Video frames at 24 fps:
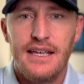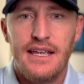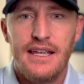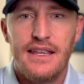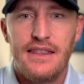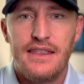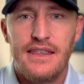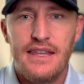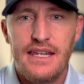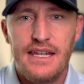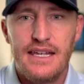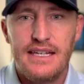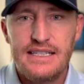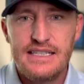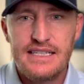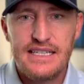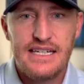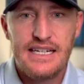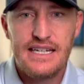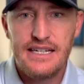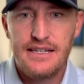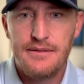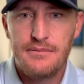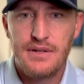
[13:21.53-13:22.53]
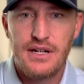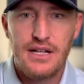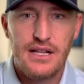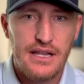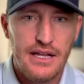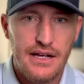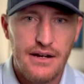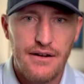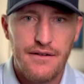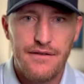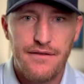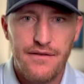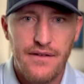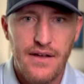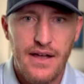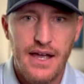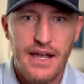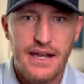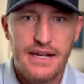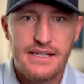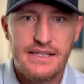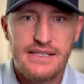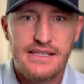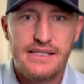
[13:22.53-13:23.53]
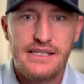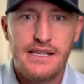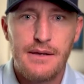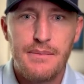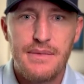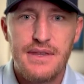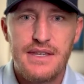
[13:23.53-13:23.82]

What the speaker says: the team clarified some